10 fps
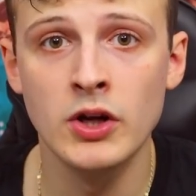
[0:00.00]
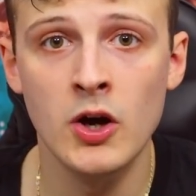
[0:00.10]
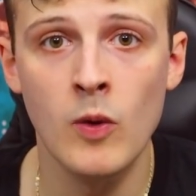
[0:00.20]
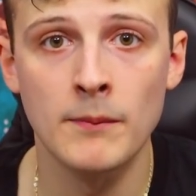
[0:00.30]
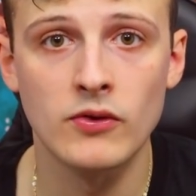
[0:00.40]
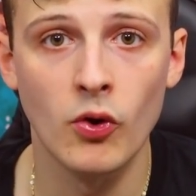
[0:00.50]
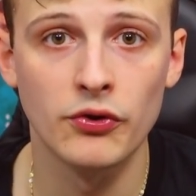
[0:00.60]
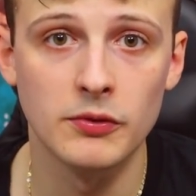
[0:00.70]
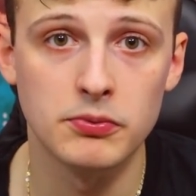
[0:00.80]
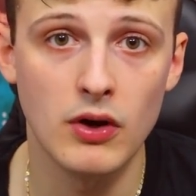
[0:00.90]
no, I'm so
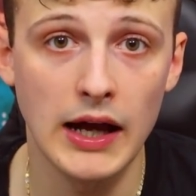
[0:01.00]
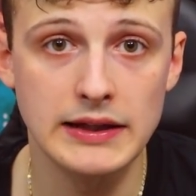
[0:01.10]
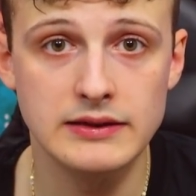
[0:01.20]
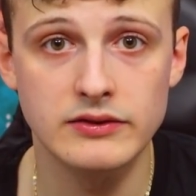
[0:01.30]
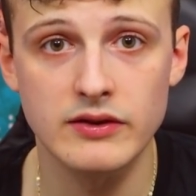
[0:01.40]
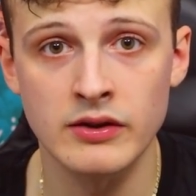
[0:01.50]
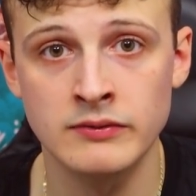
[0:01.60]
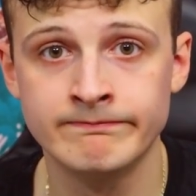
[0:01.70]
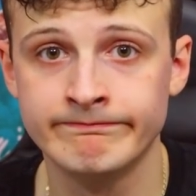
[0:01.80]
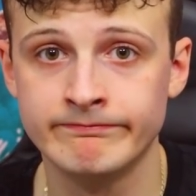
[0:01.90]
surprised.
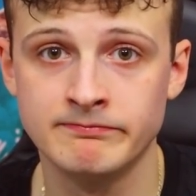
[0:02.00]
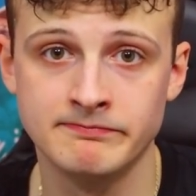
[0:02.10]
But